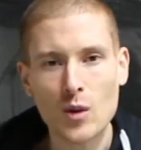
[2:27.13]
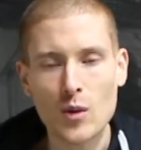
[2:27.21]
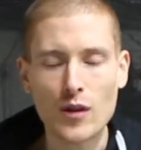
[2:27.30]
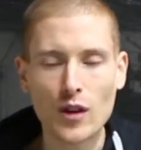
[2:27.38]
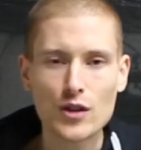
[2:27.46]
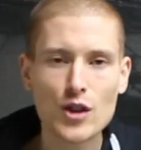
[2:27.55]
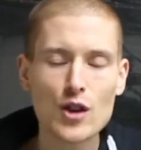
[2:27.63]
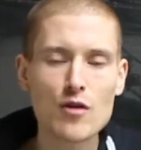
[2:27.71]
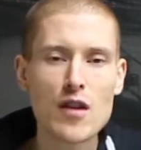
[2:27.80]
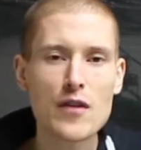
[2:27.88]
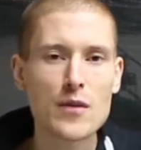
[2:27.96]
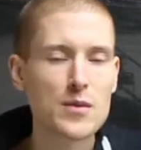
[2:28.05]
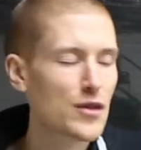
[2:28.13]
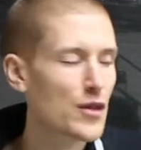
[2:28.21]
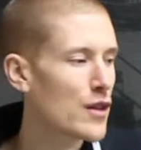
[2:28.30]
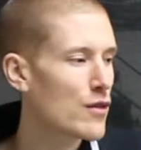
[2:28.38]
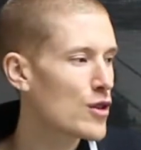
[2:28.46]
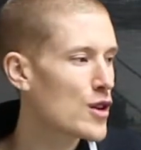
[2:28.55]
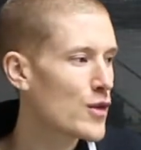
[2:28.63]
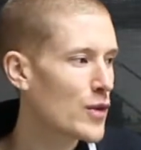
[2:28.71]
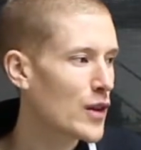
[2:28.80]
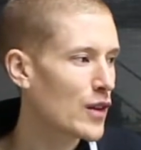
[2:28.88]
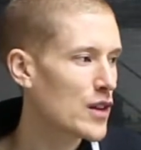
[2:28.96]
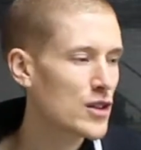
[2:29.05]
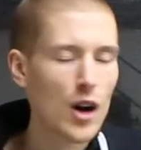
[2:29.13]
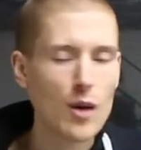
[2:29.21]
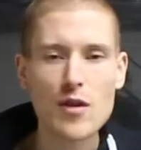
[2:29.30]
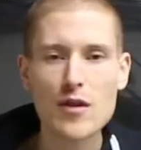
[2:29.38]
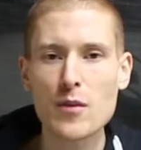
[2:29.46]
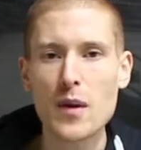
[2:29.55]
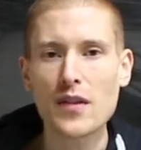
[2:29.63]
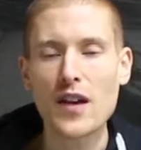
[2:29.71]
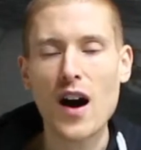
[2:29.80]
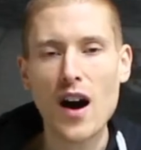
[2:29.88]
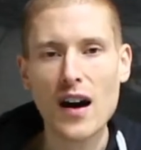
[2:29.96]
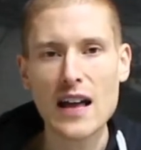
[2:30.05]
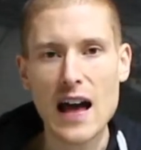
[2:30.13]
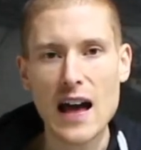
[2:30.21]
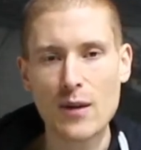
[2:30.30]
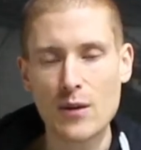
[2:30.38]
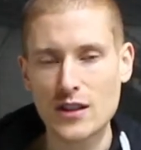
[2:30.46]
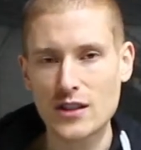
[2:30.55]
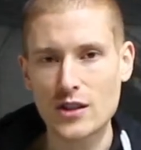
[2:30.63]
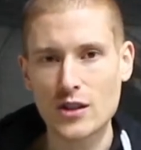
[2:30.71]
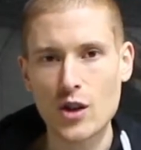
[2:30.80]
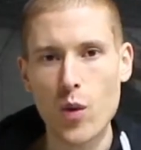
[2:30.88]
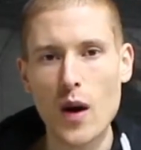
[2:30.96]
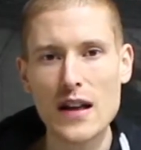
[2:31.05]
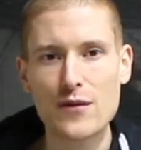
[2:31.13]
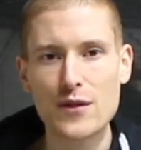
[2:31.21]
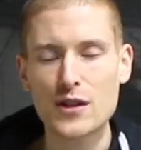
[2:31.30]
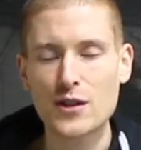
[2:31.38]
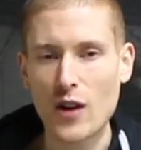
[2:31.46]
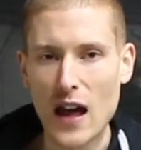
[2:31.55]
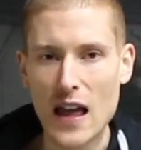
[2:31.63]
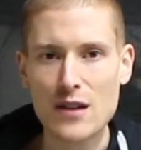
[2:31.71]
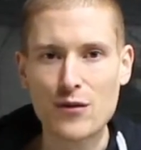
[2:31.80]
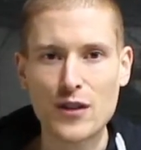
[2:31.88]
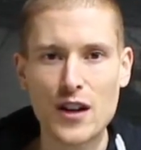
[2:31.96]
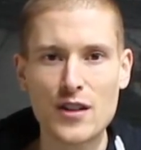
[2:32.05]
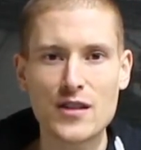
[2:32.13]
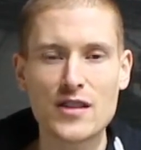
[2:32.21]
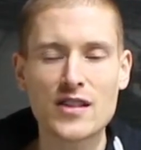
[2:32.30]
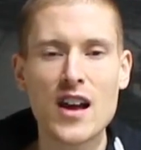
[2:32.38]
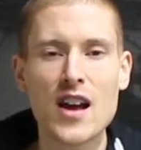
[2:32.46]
we've got 2 rhythms for the groove, we've got the top rhythm on the hi-hat, which is just quavers or 1/8 notes,